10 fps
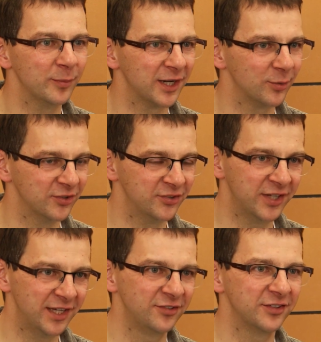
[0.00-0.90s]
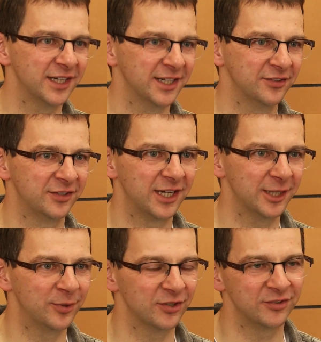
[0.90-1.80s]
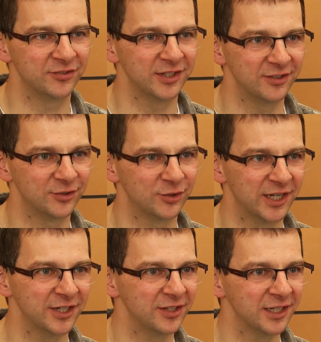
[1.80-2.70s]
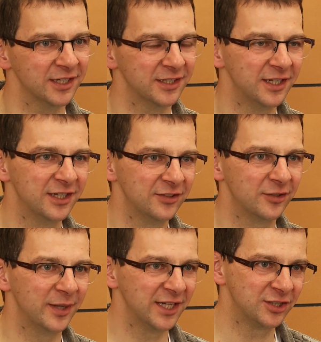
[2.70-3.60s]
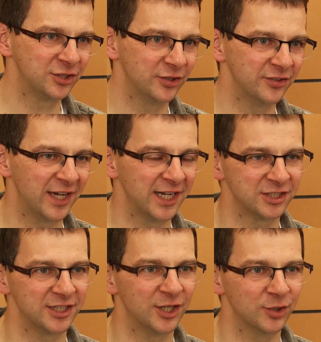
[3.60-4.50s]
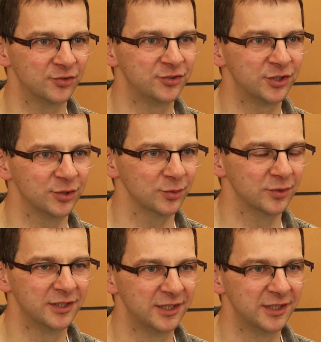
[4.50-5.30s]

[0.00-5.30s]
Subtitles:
we might want to test that hypothesis or idea to make sure it actually holds true.